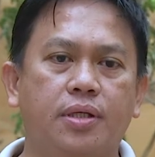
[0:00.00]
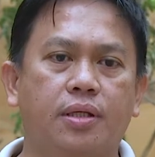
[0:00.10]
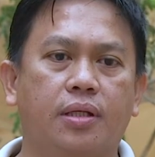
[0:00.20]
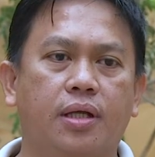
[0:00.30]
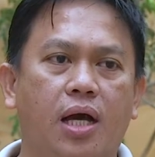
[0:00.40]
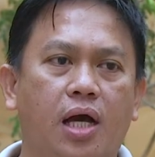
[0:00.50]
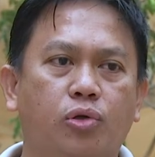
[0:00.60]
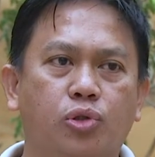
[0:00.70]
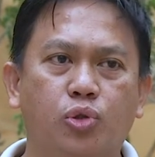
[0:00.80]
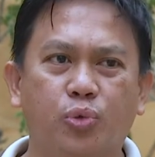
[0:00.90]
and
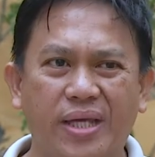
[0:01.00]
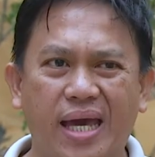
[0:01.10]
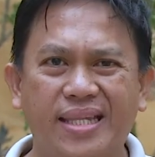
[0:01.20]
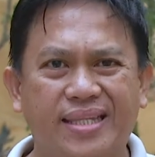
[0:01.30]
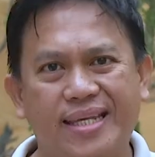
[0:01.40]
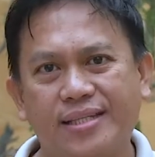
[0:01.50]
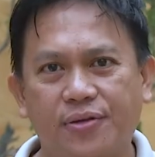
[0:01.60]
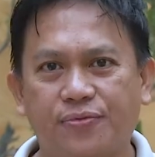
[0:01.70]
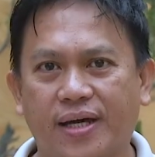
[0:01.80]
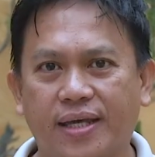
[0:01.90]
how do we
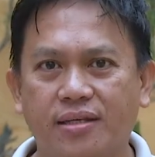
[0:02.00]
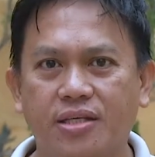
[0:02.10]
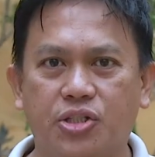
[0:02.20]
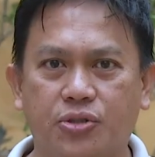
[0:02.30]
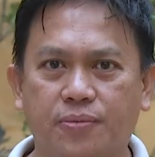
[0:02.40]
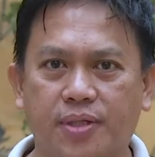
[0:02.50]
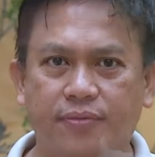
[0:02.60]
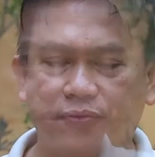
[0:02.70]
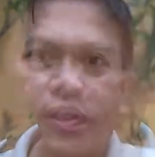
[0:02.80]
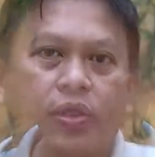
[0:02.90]
identify each of them?